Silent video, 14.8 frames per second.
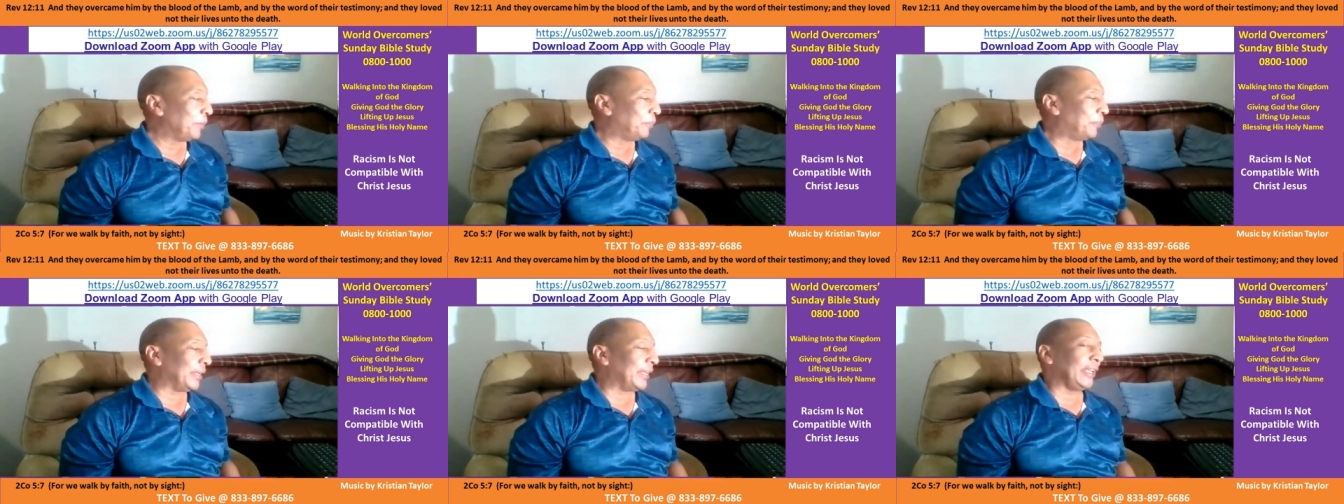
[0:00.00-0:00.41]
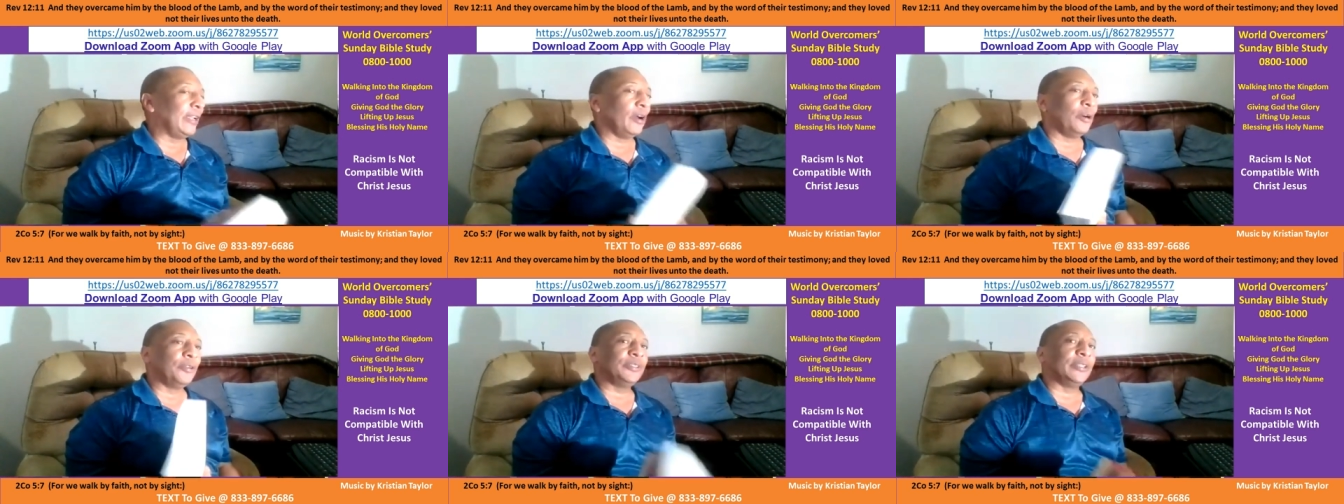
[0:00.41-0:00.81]
but it
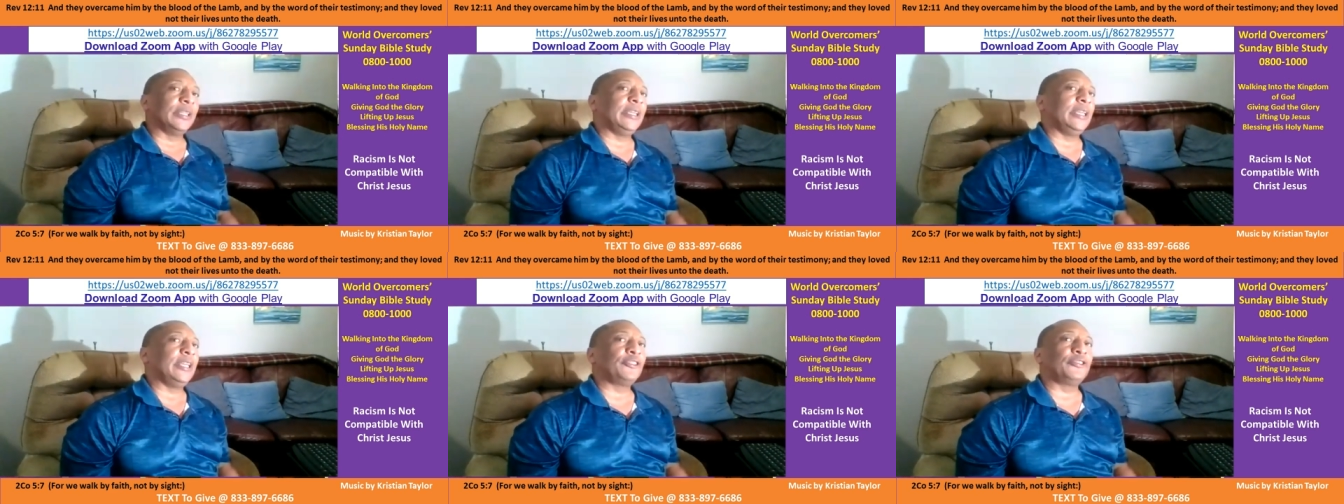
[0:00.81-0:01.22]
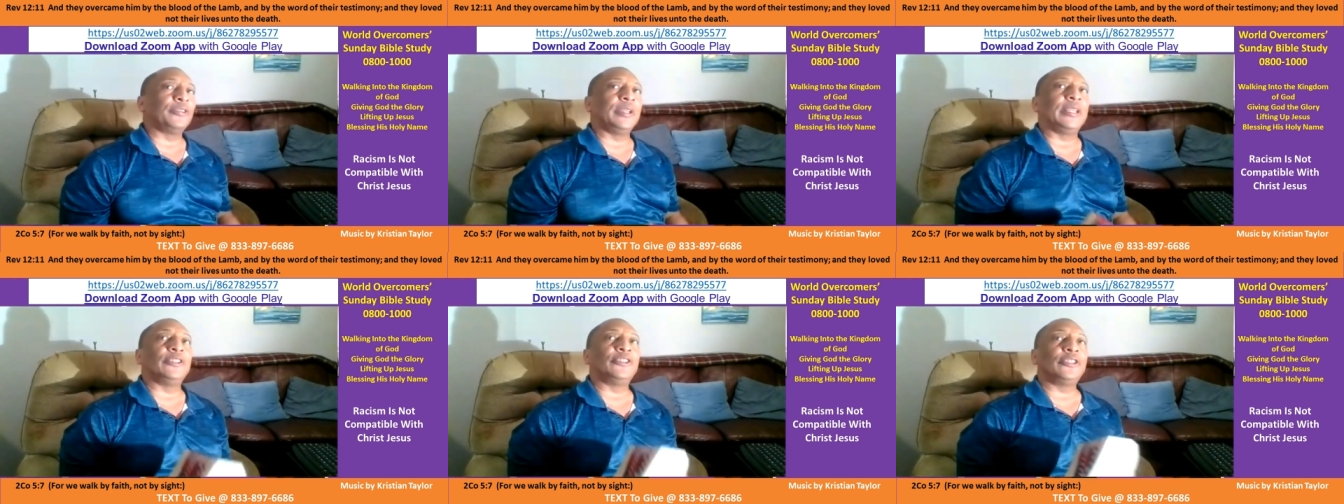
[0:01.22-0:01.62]
goes into
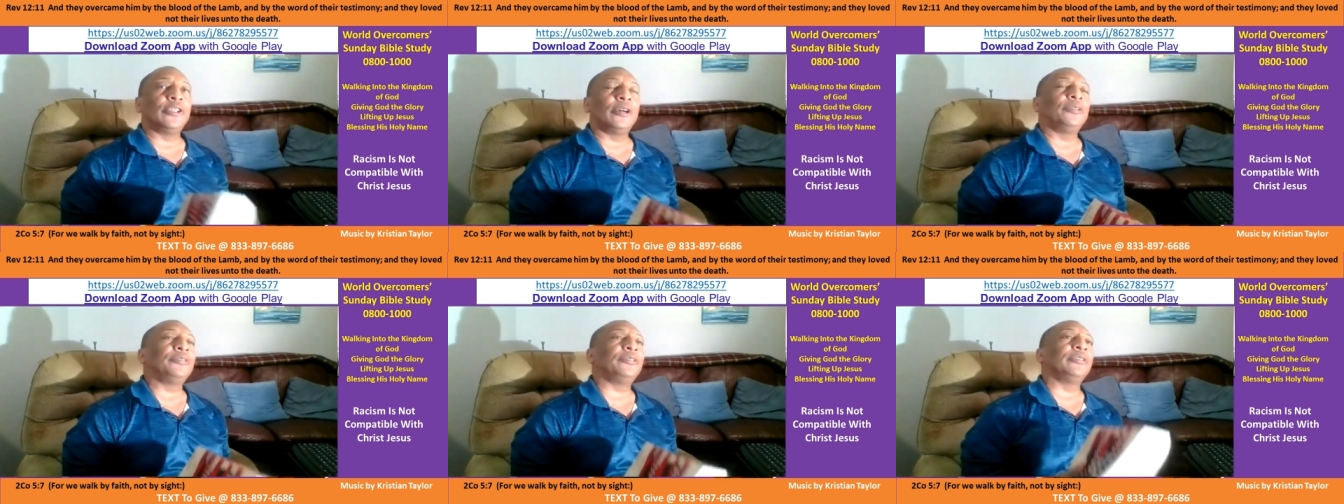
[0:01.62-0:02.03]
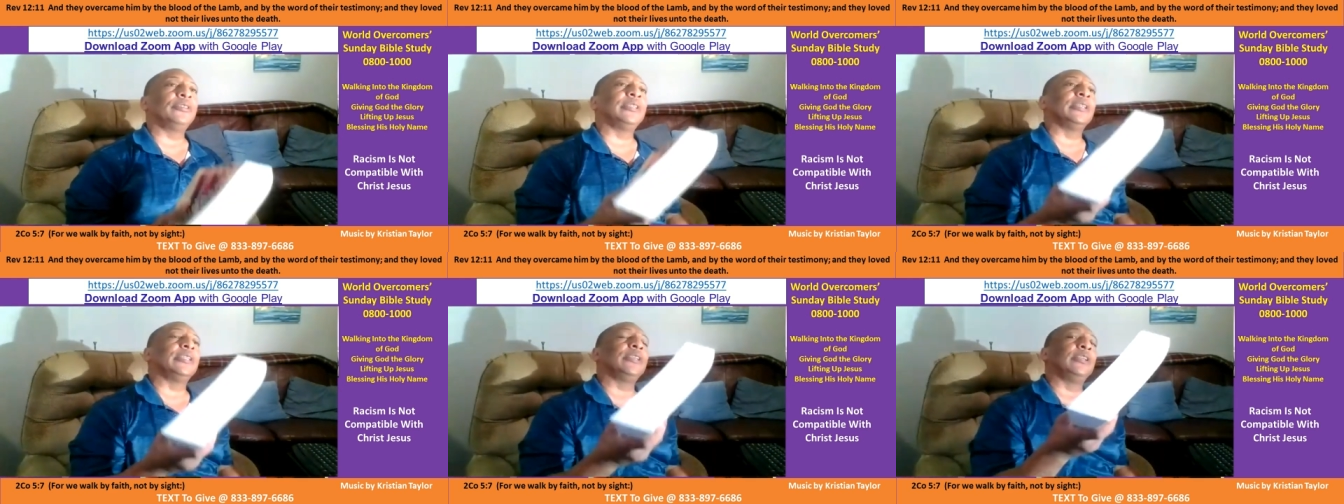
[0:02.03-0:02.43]
history and it shows you
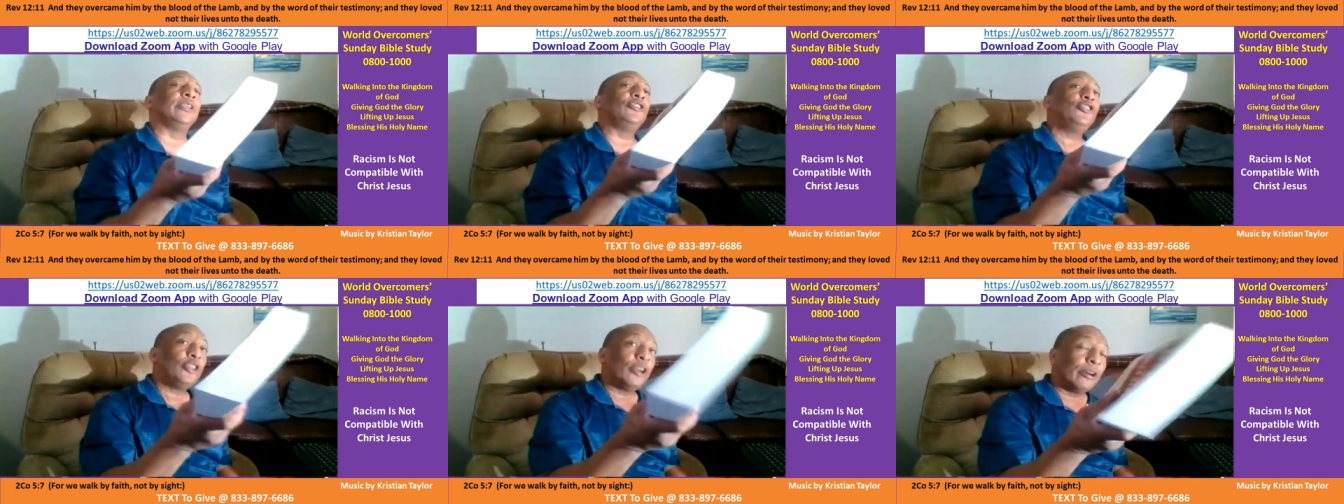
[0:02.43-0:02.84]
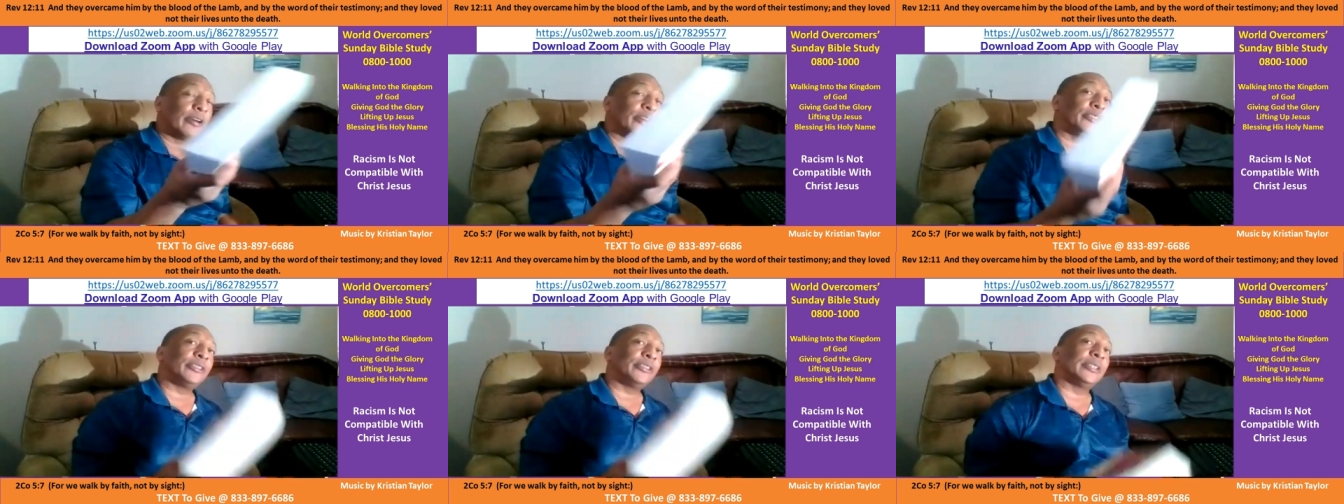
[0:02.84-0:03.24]
that the church